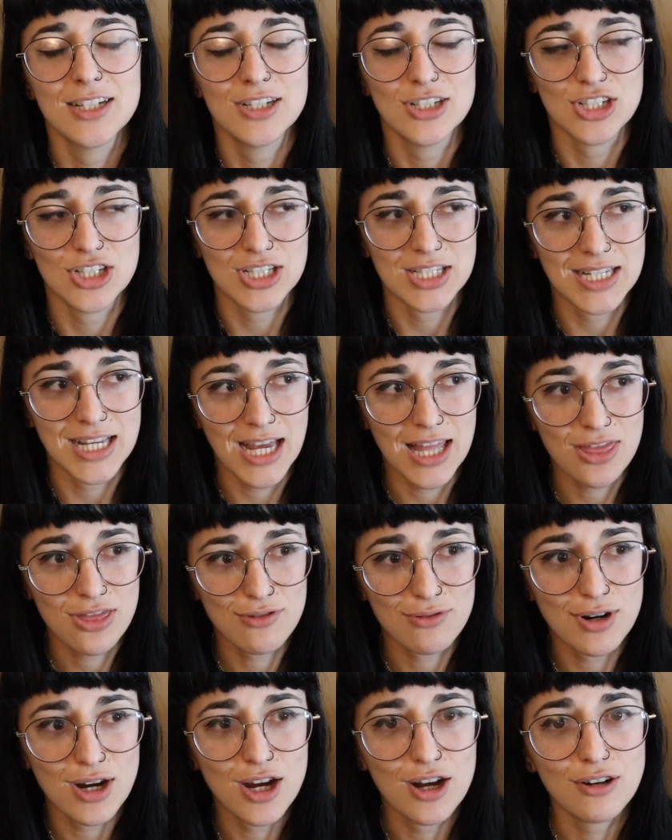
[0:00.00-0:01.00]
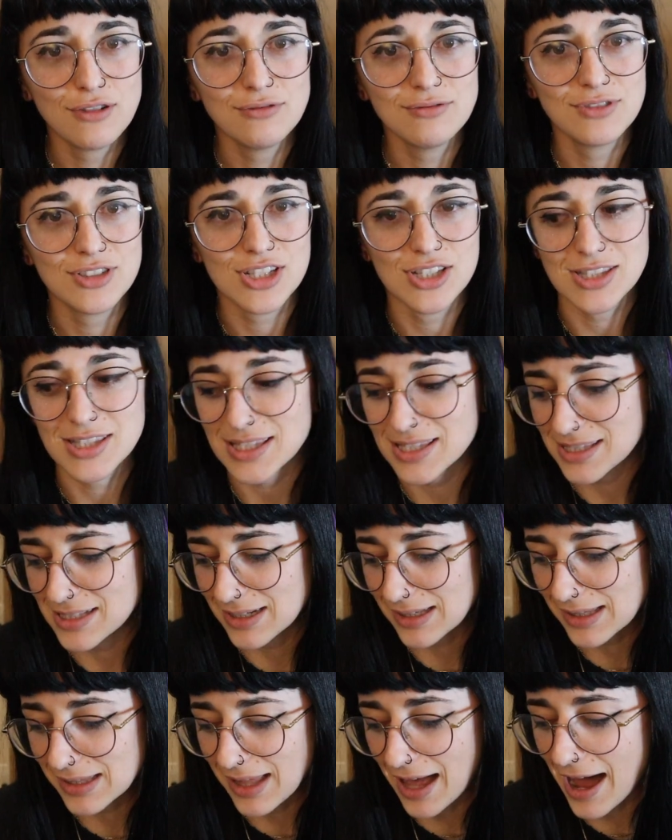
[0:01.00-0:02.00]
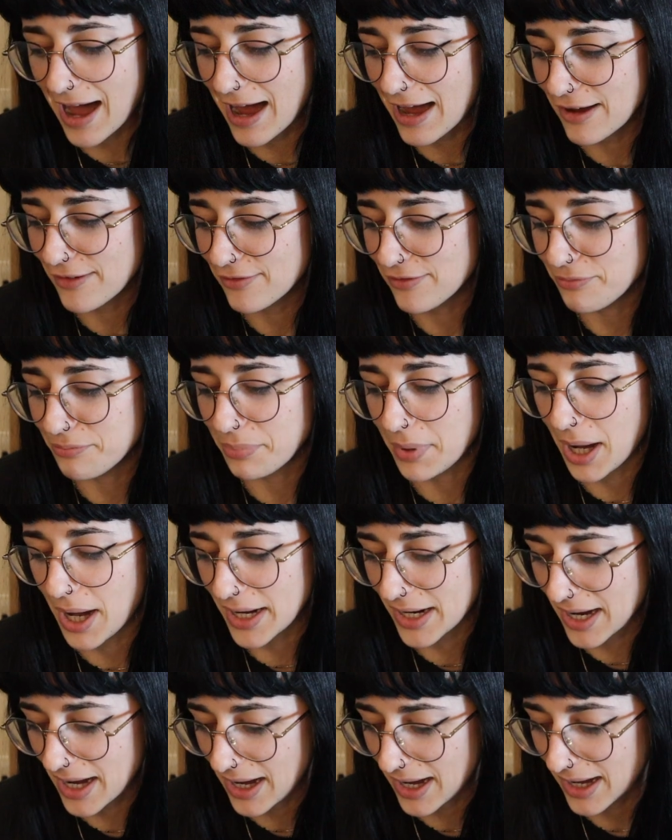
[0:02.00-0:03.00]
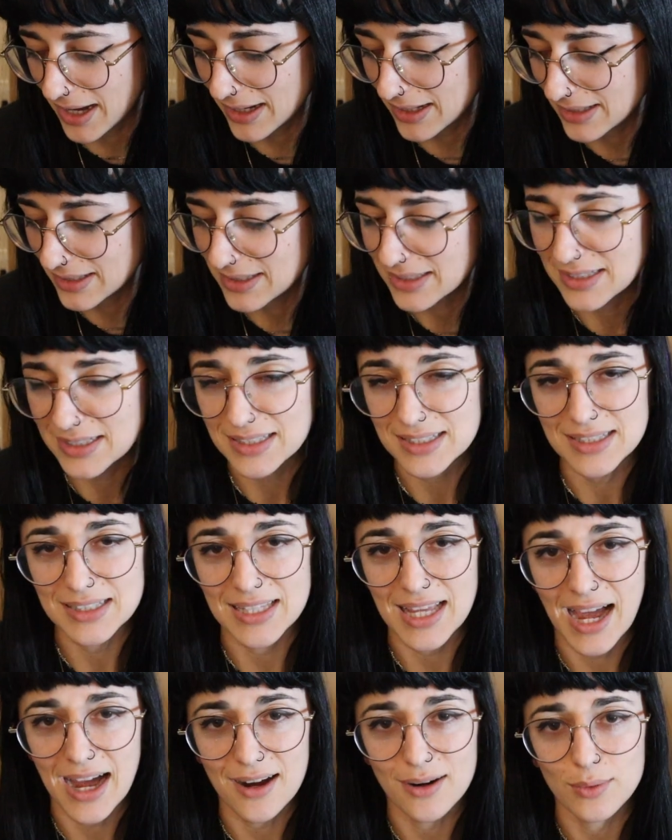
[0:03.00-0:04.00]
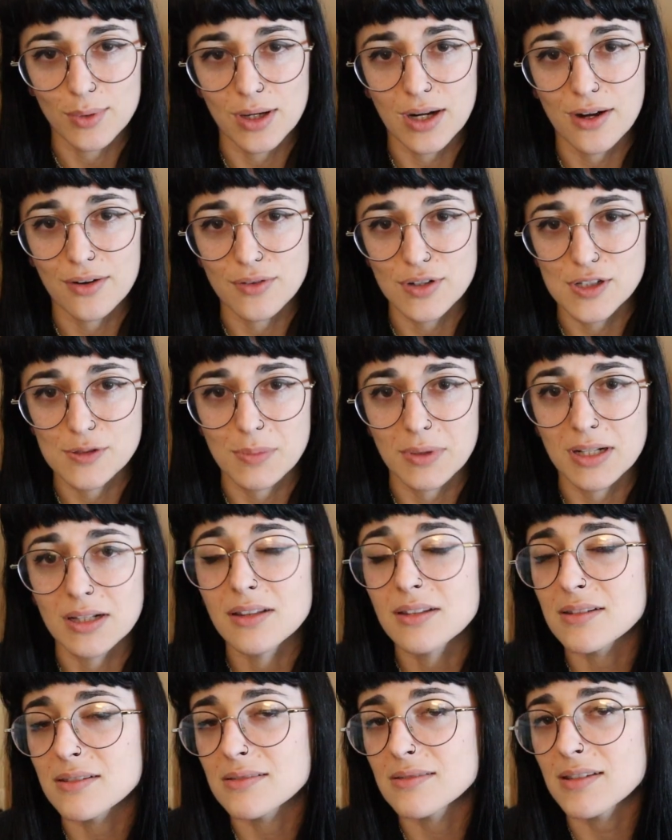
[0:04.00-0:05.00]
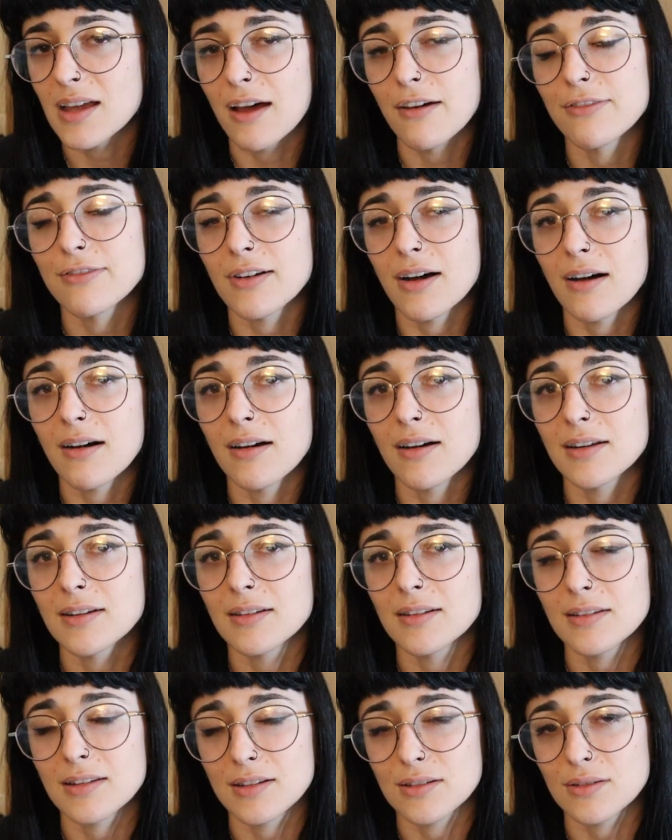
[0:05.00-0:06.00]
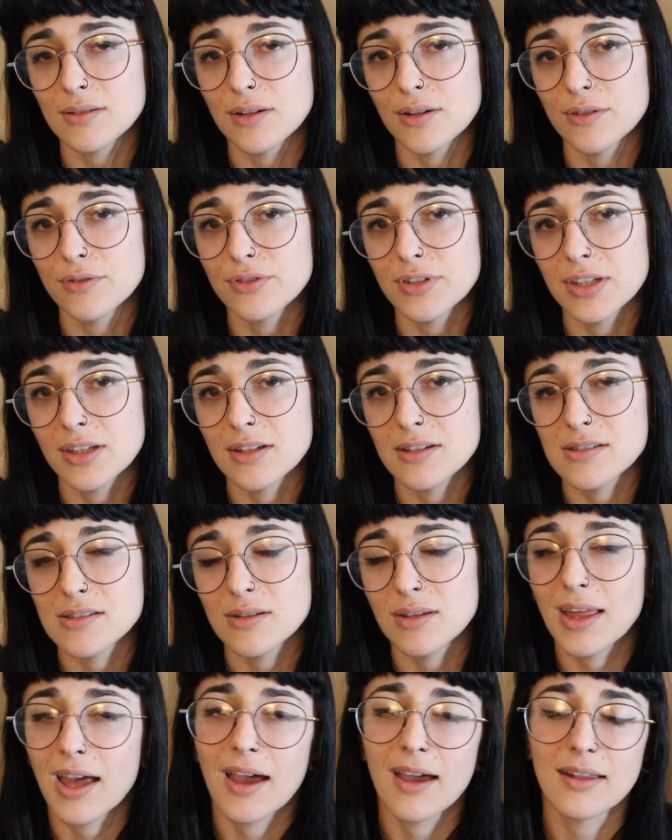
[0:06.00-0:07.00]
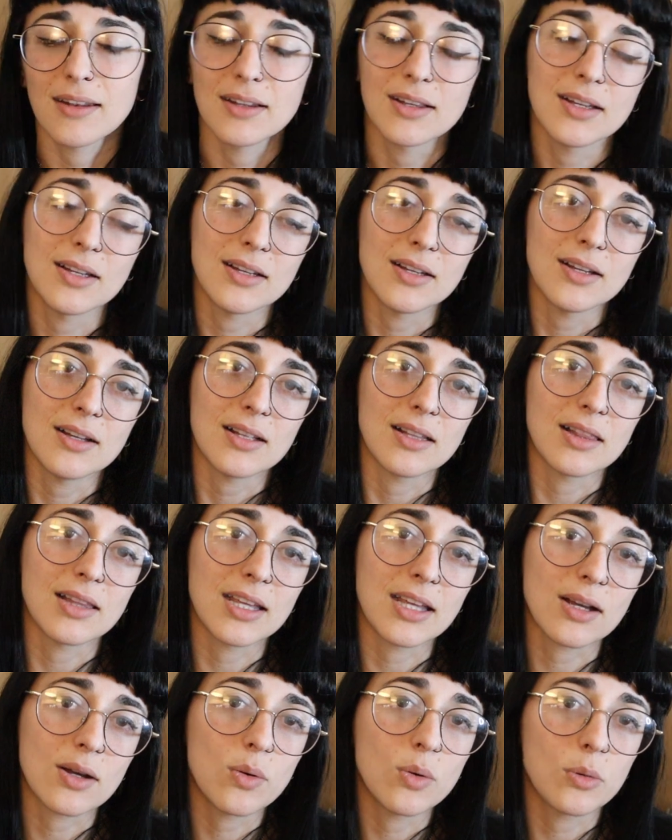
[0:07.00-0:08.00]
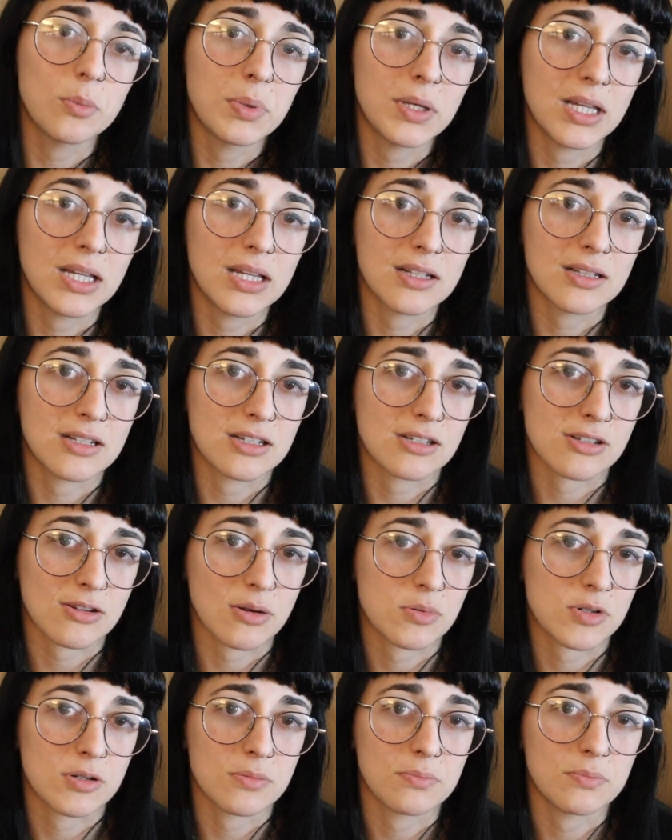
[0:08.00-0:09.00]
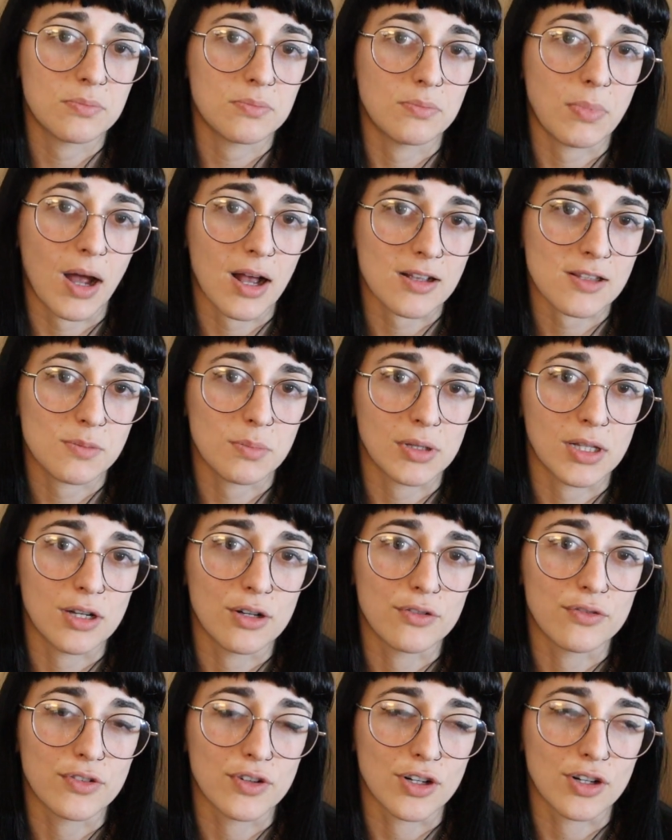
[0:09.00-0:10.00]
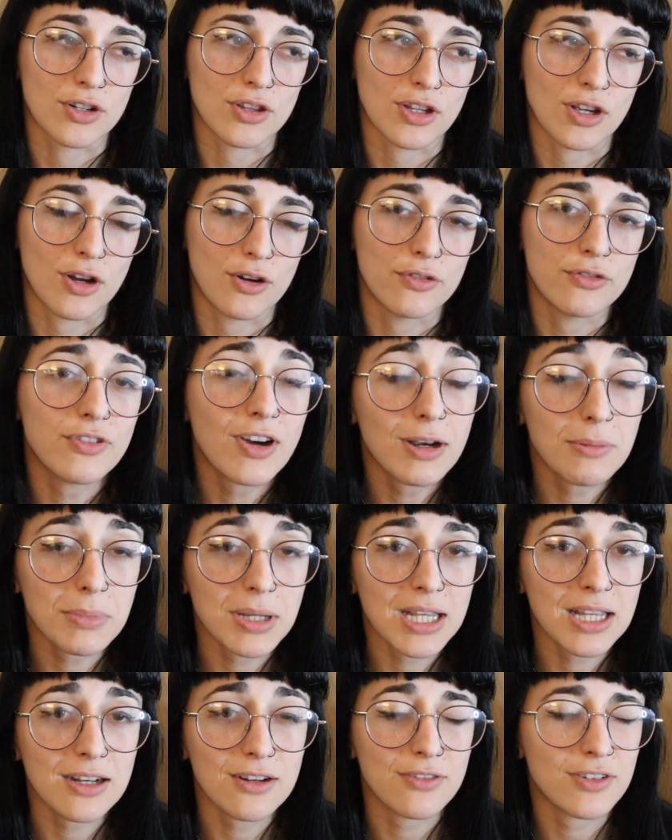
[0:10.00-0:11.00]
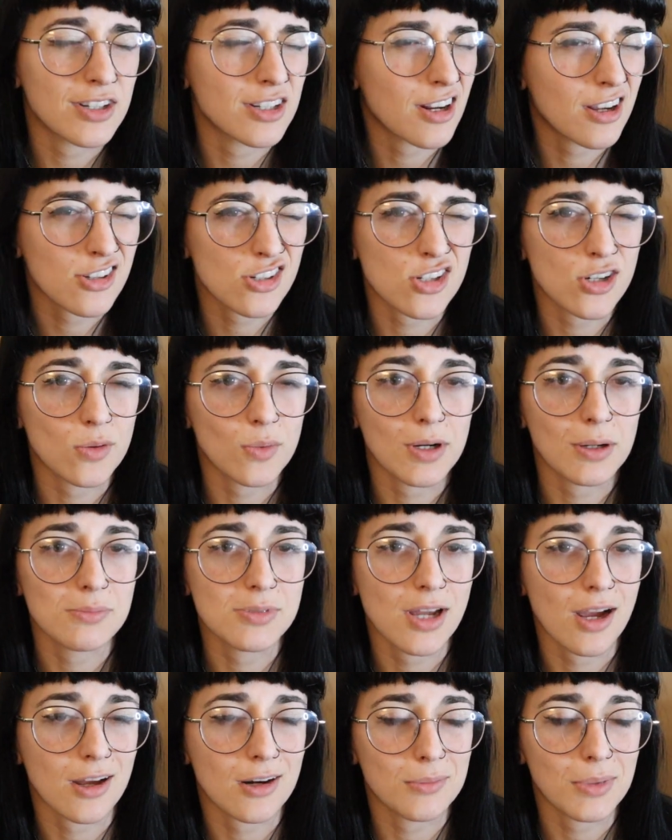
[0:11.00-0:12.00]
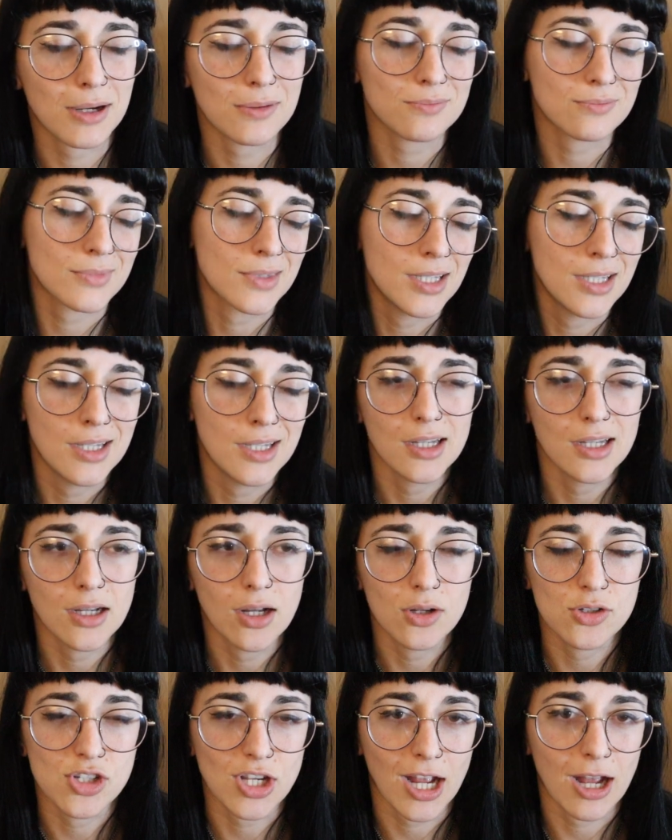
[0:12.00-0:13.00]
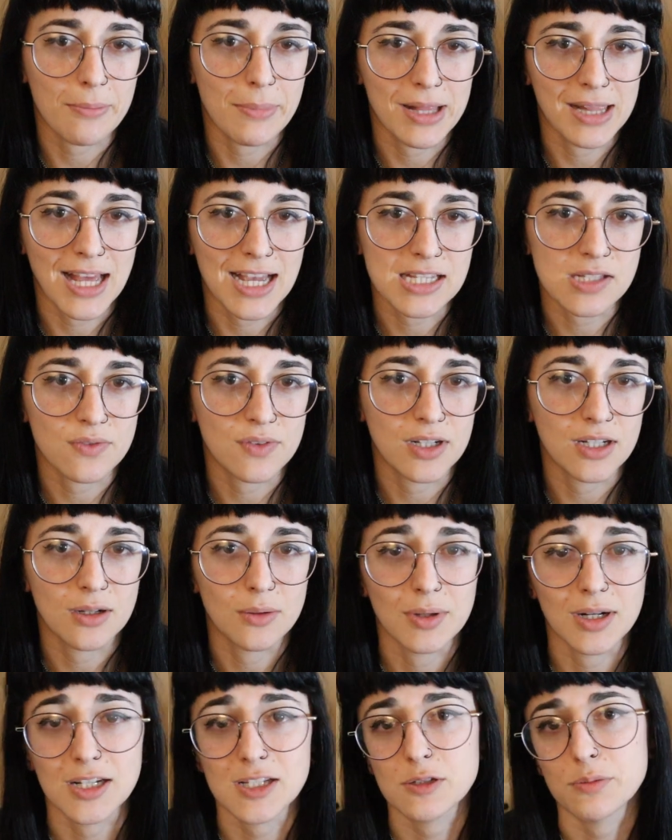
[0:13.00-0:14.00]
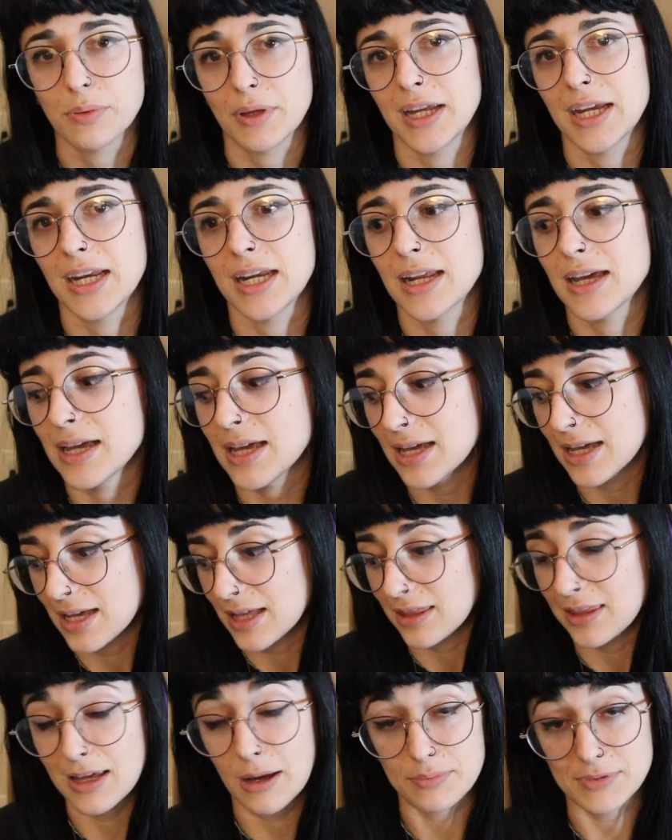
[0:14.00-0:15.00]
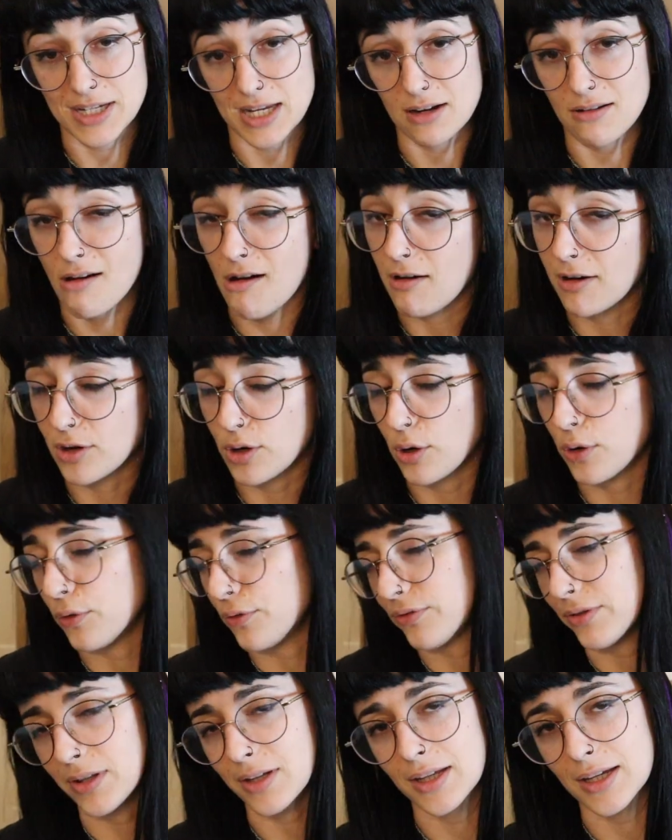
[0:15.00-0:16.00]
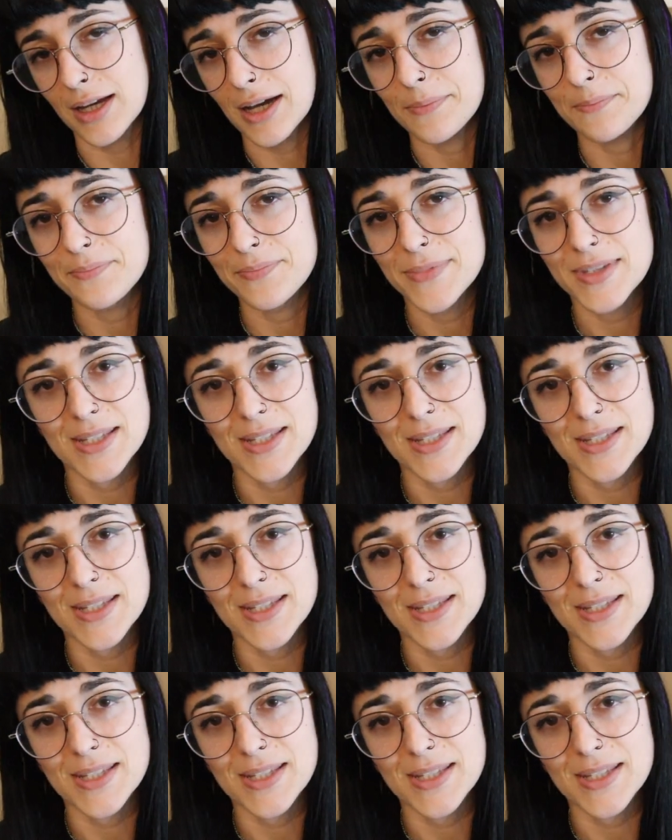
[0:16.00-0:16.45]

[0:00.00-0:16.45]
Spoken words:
She's getting through. She's still alive. But yeah, recovery's been a little tough on little Ophelia. So that link will be in the description box below for the GoFundMe. And if you're not sure what I'm talking about, go check out my last video where I explain the update on Ophelia.